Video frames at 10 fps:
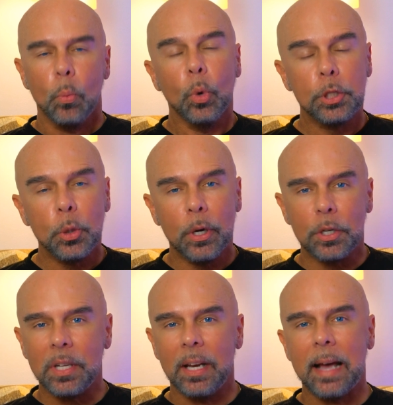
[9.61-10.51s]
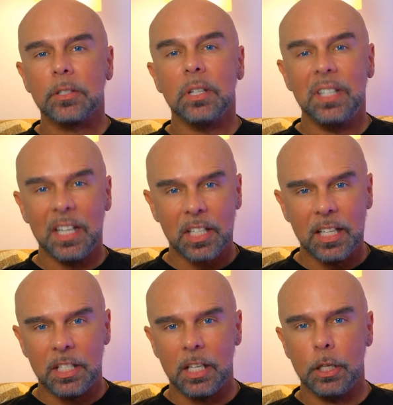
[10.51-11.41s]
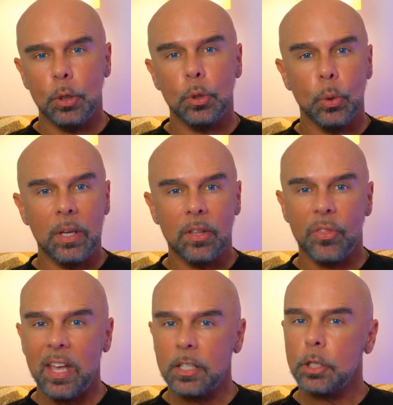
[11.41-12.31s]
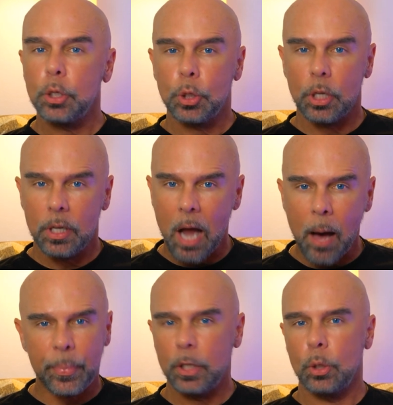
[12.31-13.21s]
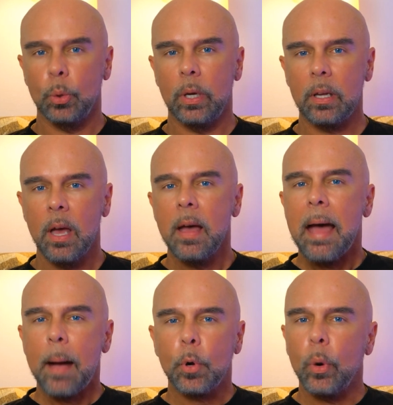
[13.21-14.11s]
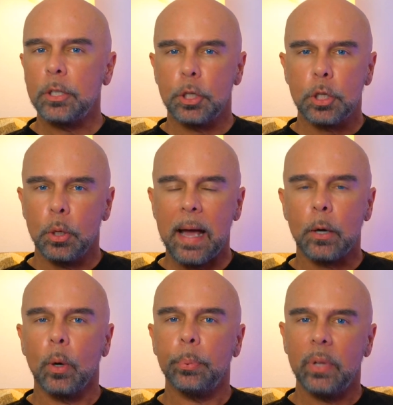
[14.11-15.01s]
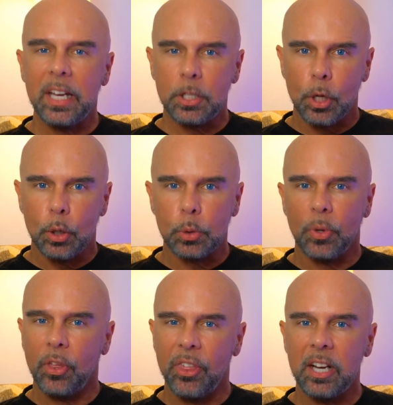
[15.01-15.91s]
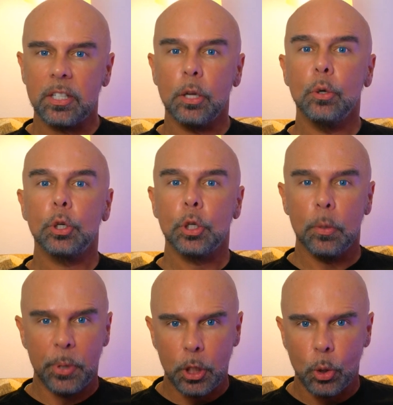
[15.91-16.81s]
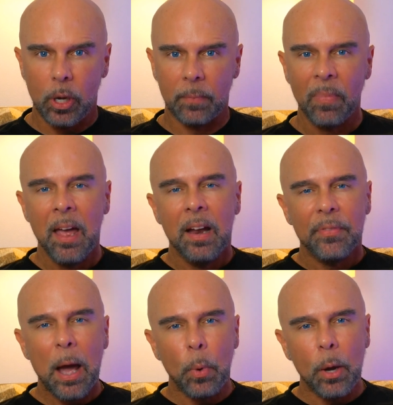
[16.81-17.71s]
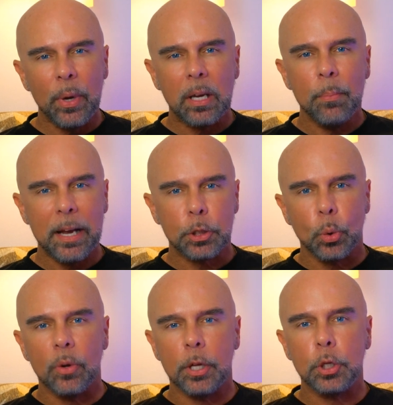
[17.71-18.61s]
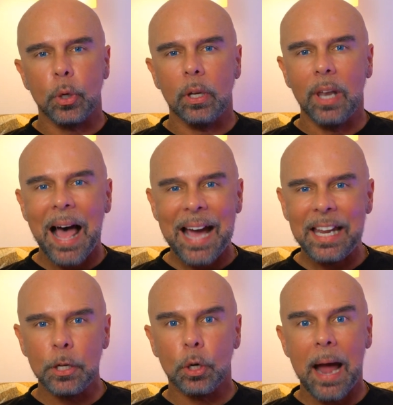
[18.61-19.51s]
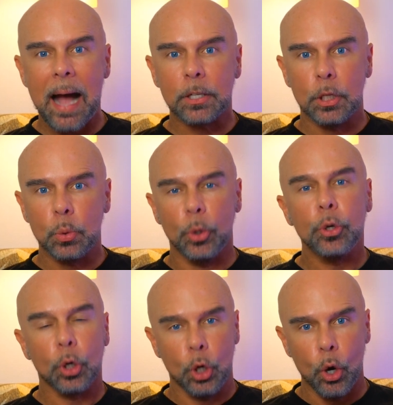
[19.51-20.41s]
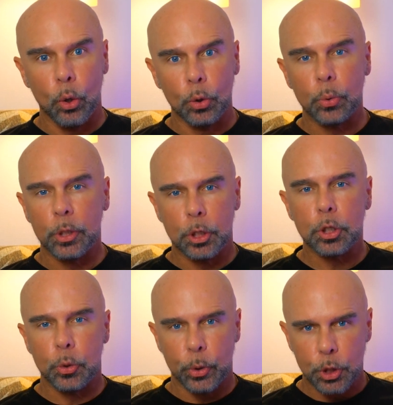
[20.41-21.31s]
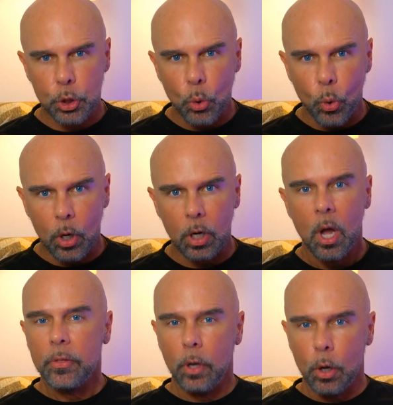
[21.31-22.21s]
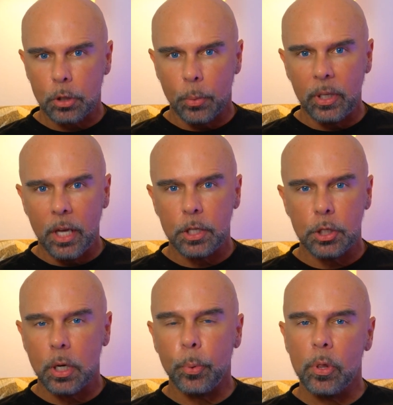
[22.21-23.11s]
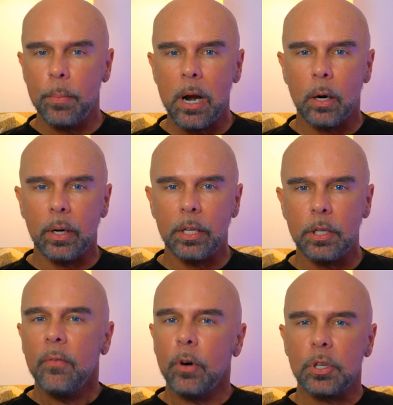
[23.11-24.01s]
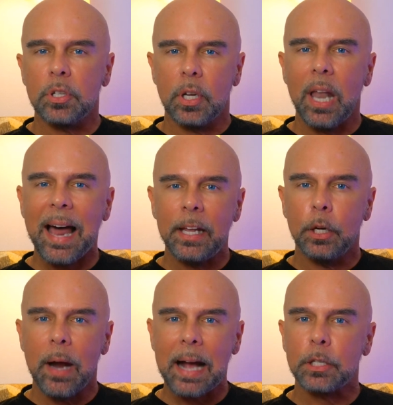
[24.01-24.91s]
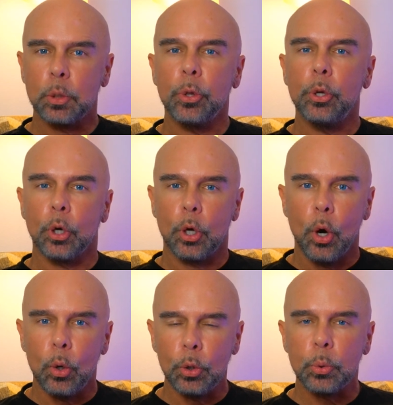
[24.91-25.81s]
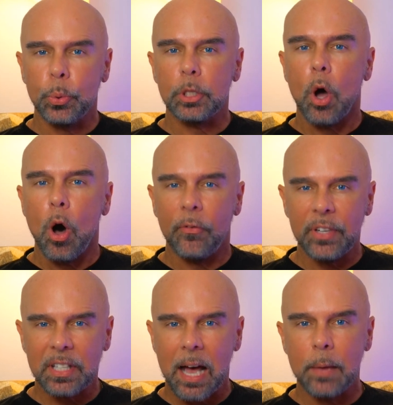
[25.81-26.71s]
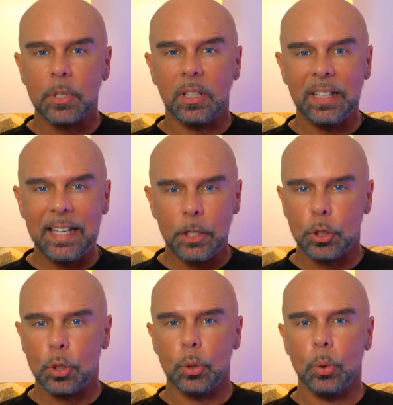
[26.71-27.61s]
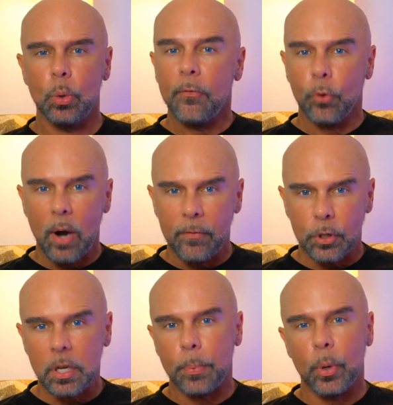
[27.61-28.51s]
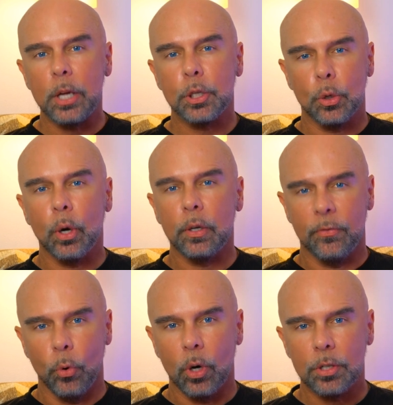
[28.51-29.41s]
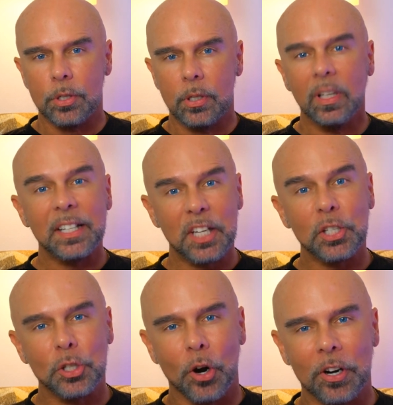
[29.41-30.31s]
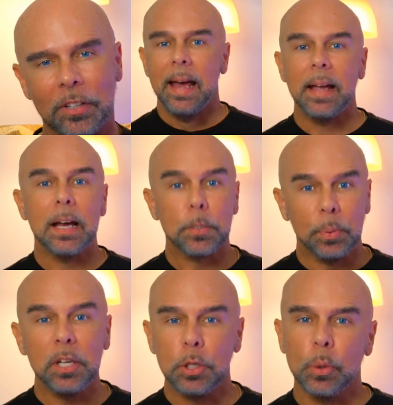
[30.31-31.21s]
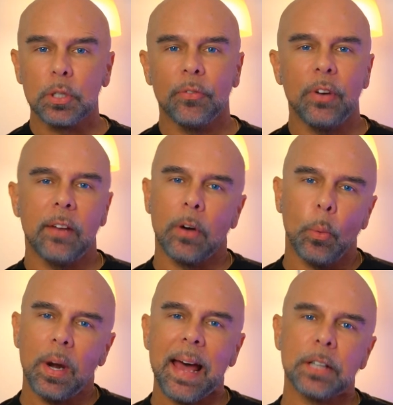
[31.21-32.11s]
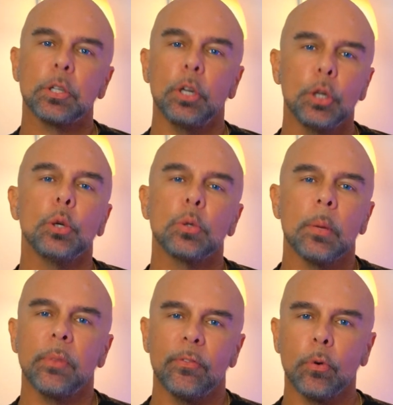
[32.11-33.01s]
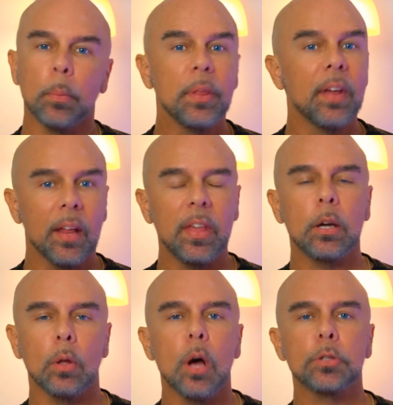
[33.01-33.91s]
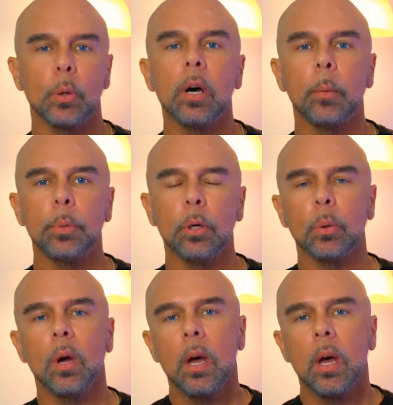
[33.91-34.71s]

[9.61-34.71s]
Once you understand how to discontinue doing the things that you should not be doing, I'm going to show you how to replace those with the things that you should be doing. That way we can make sure that you're aligning your actions with your goals, which is to restore the long-term relationship or the marriage, versus aligning your actions with your feelings, which oftentimes leads to a forever separation or a divorce. Let's get started. Hey guys, please do us a favor. I want to ask you to do something for me that I think will also help you.